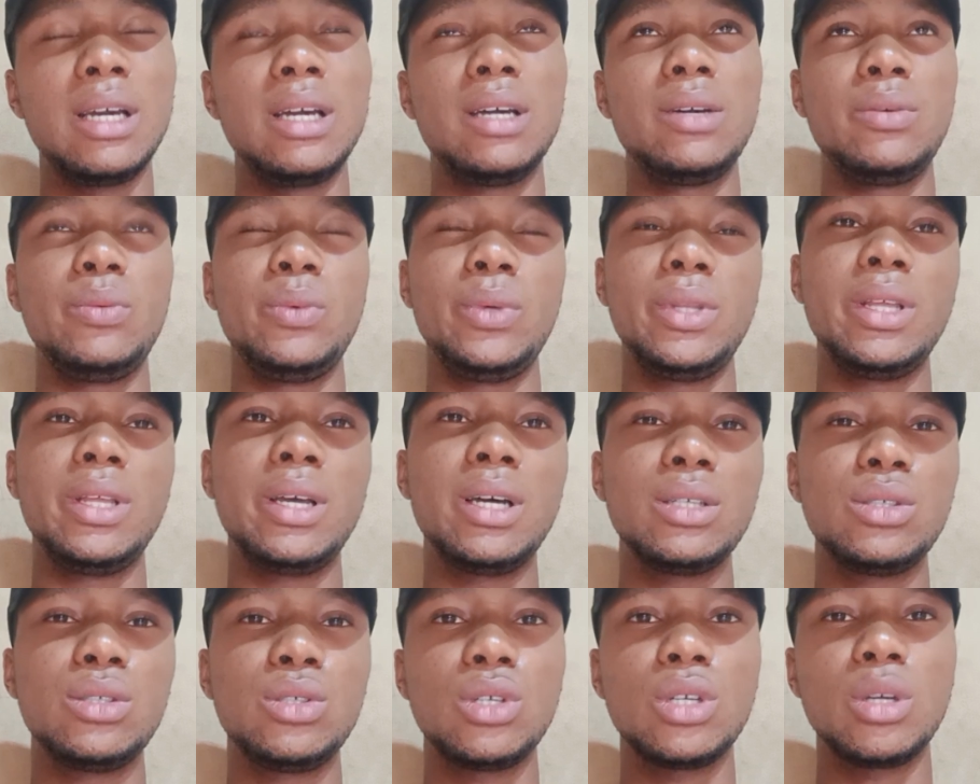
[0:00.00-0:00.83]
And with
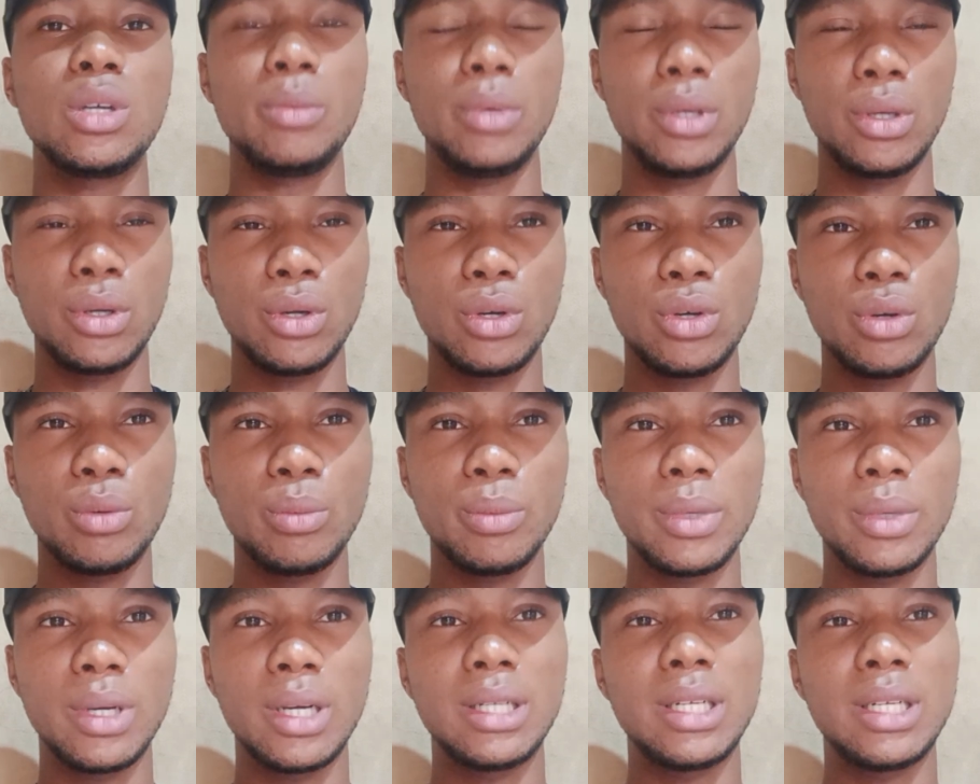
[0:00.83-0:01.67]
that, you can
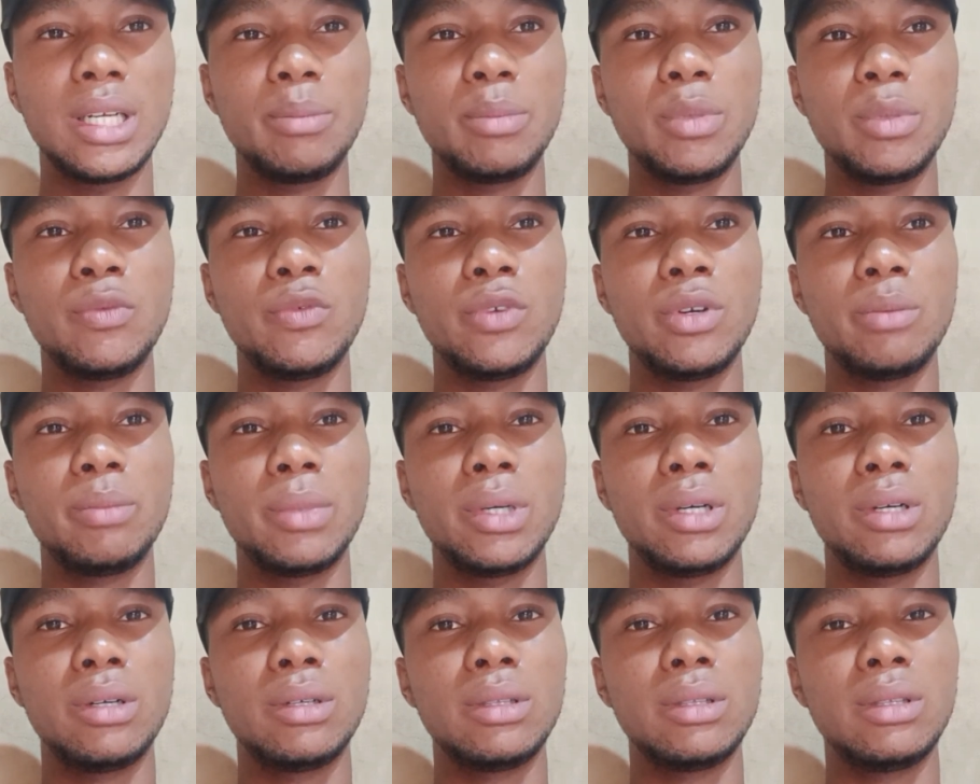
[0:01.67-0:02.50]
become an happy
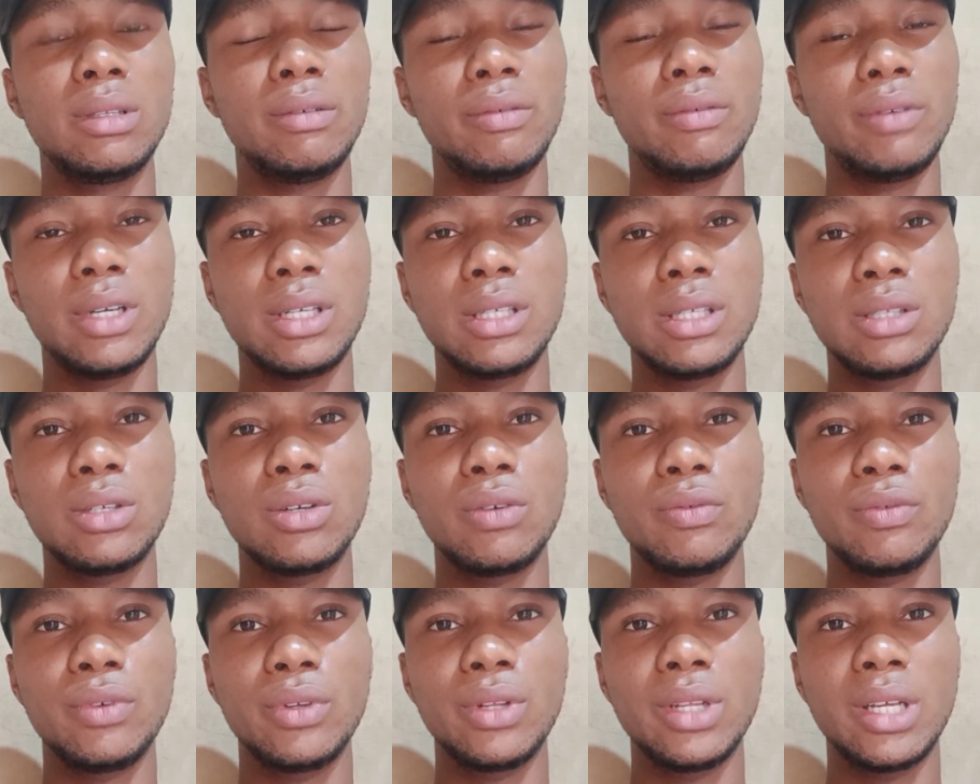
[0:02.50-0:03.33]
farmer the rest
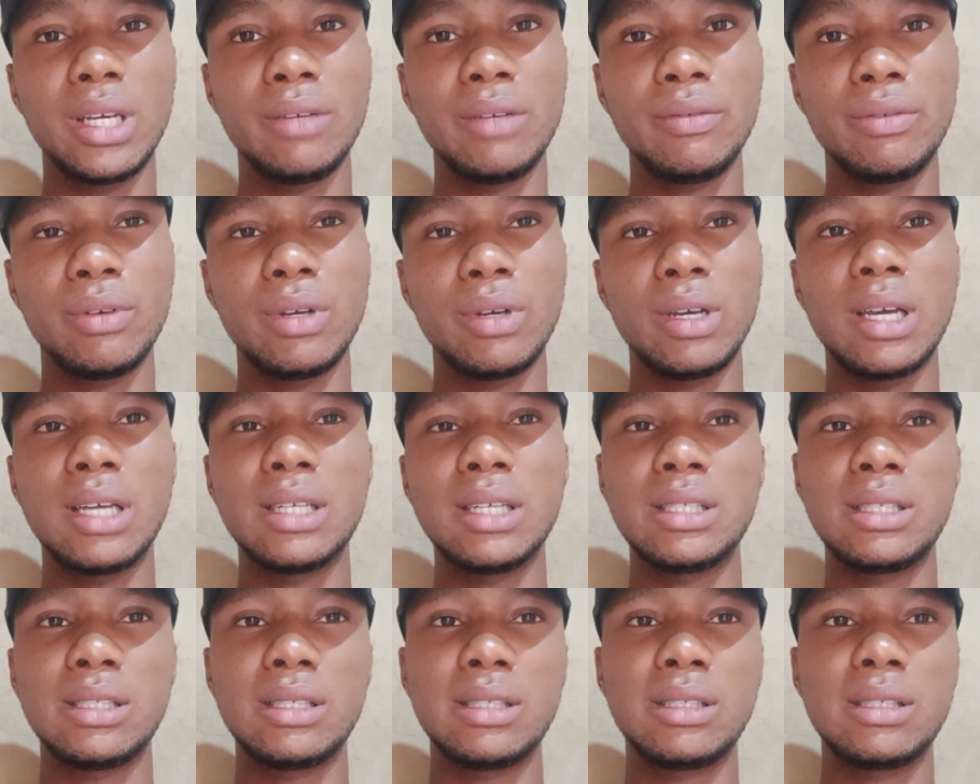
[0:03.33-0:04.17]
of your life
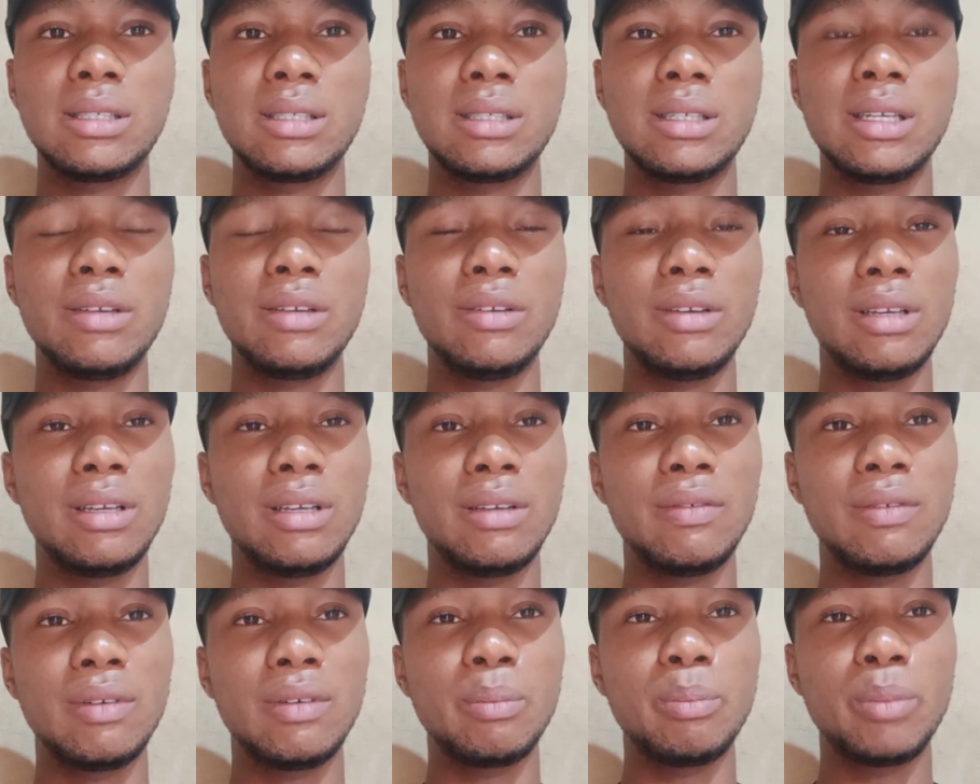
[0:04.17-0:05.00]
as
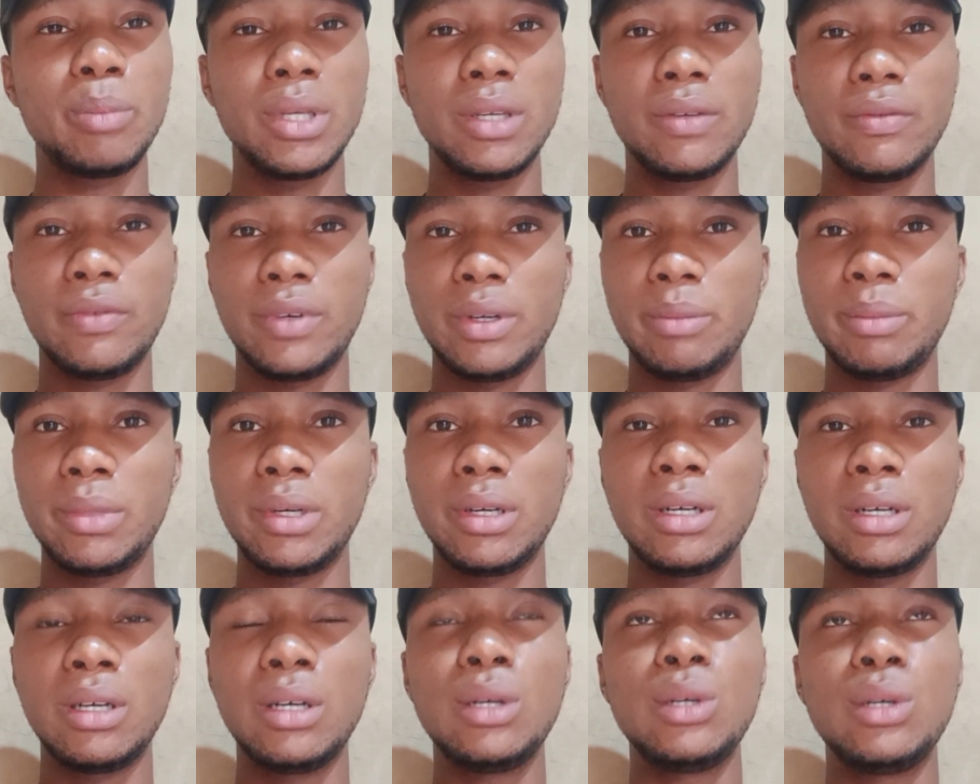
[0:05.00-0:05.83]
a pig farmer.